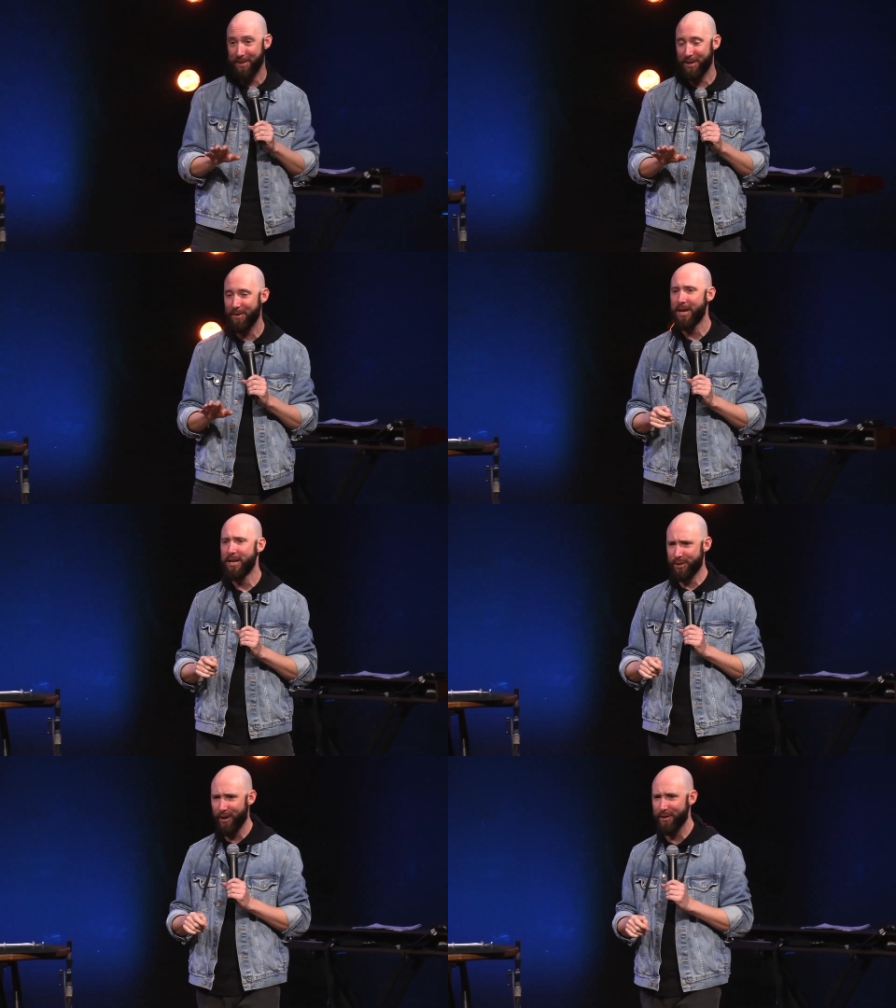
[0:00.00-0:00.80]
You know,
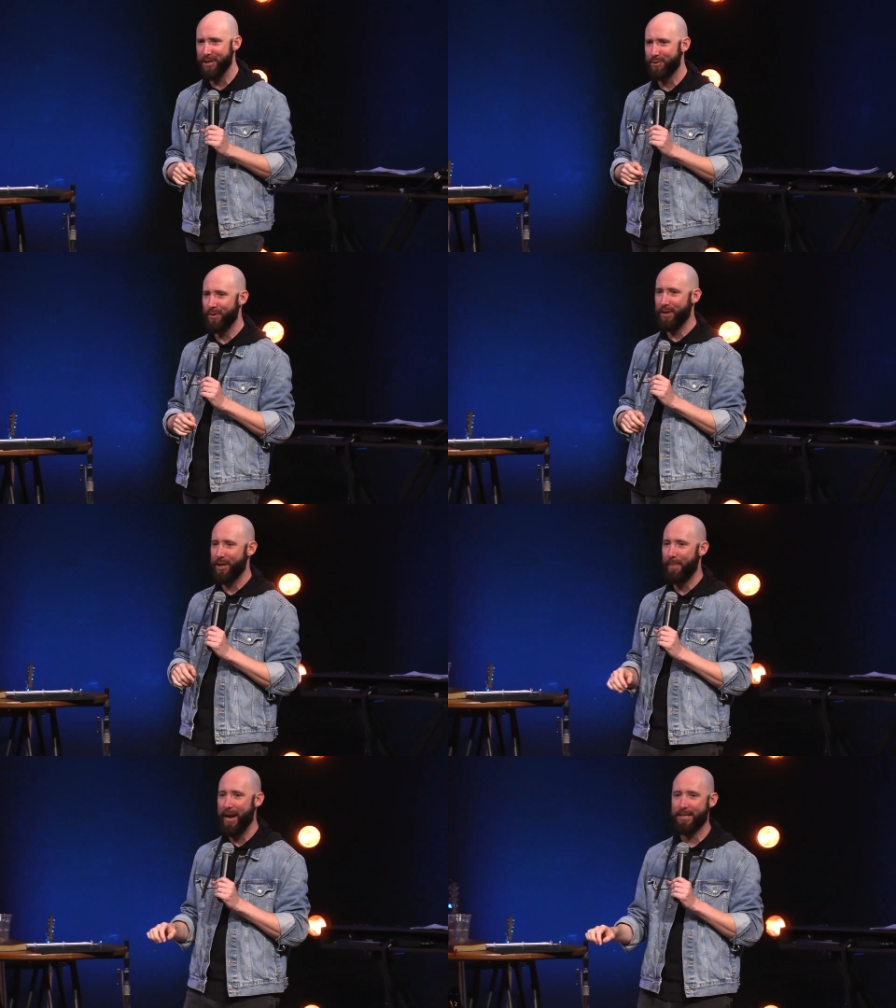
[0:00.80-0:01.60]
sir, is this really your
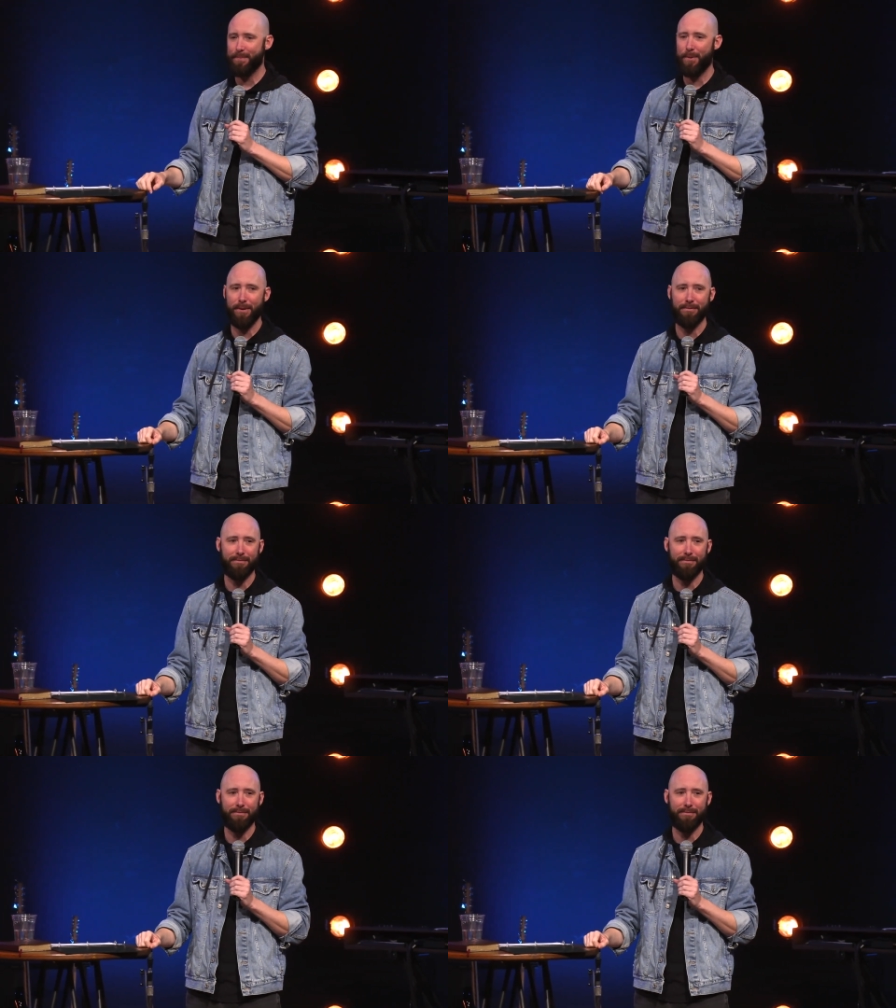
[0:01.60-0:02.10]
passport?